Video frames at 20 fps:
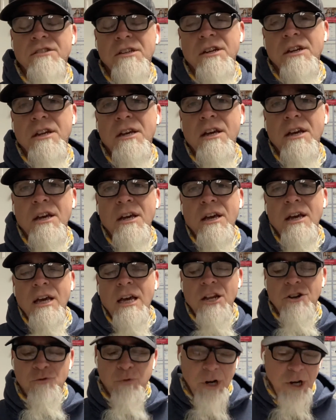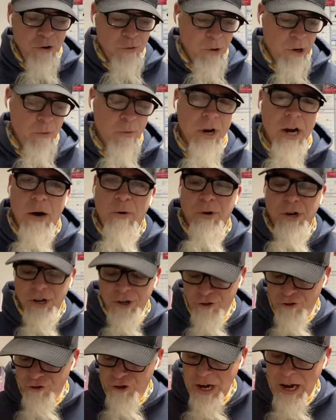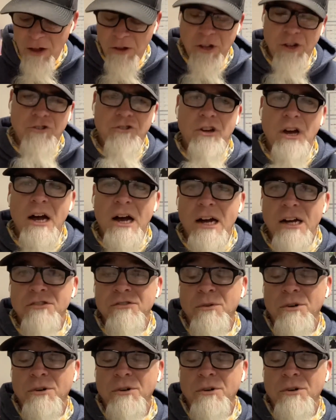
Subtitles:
And in 2021, I want to challenge us,